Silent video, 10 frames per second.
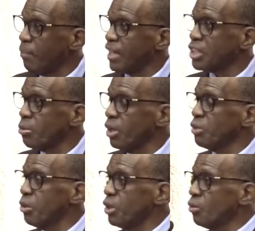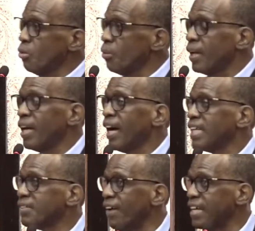March 2022.
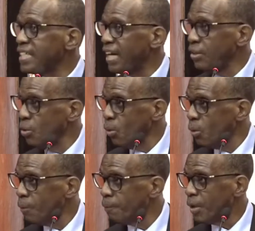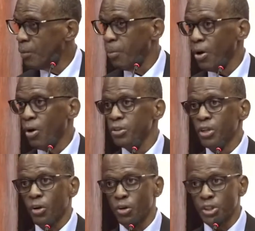As far as I know, according to
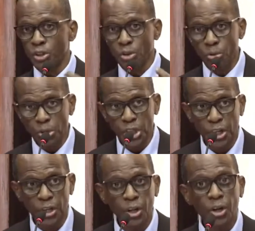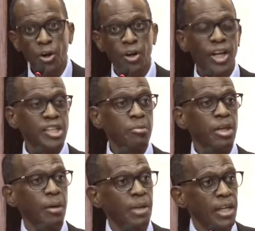the Constitution, unless we
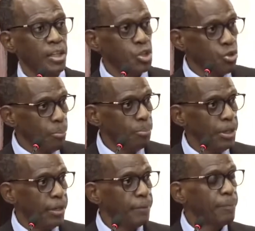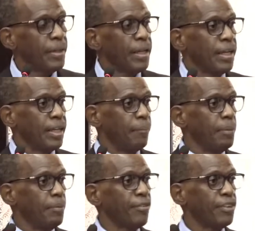become a little Trumpian, the
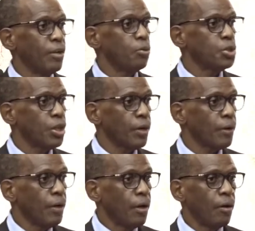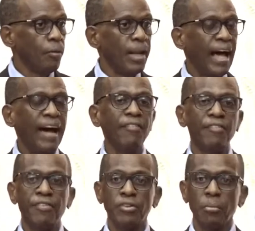people of St. Lucia will
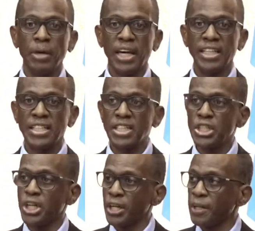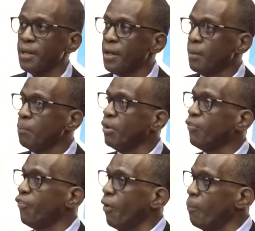have to make a decision
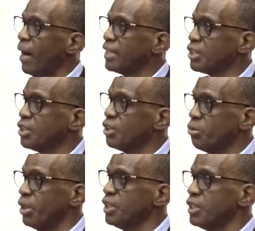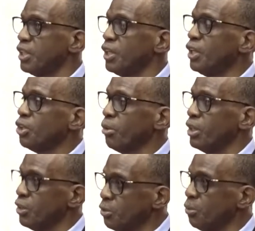before March
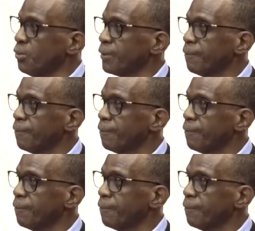2022.